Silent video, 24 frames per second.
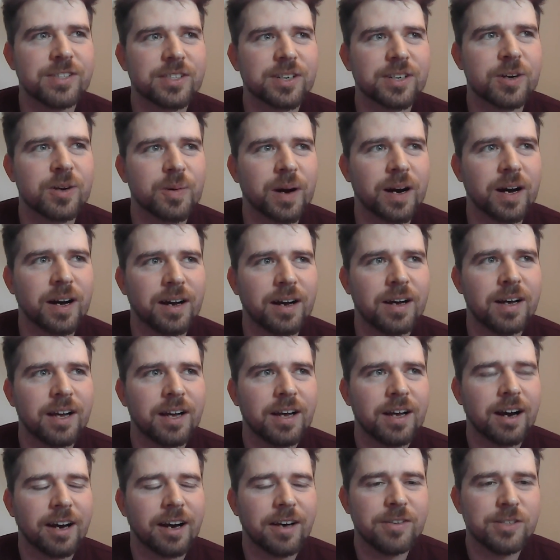So I
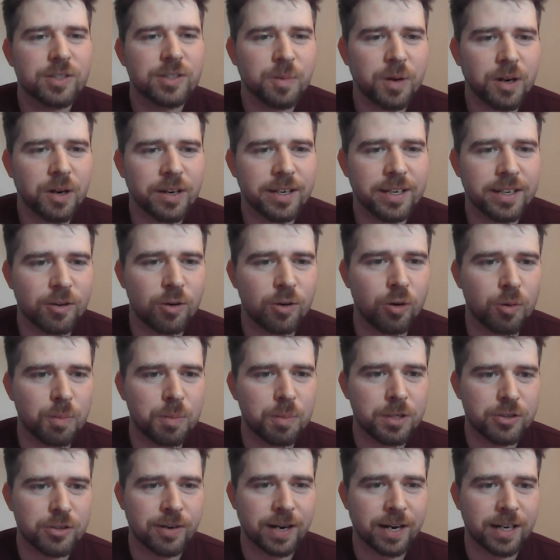used to work in
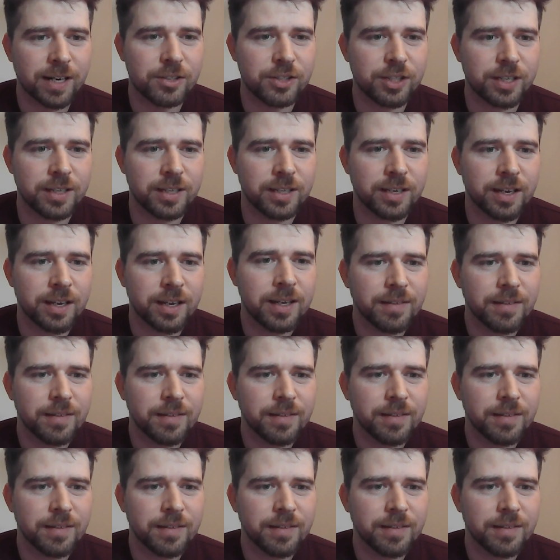corporate strategy